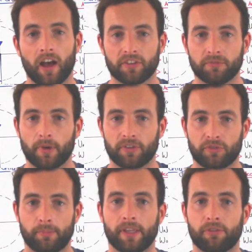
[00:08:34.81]
as
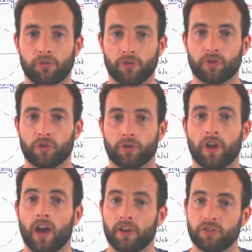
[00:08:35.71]
much speed through the
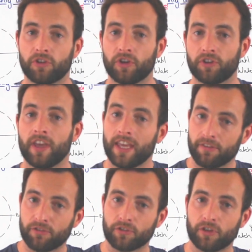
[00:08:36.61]
corner as you could
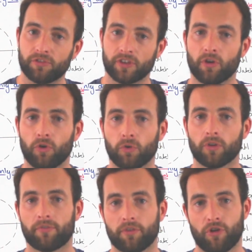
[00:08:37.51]
if you're using
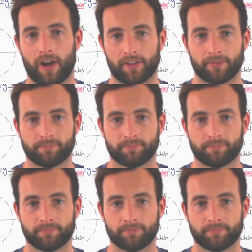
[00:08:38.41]
all of the track.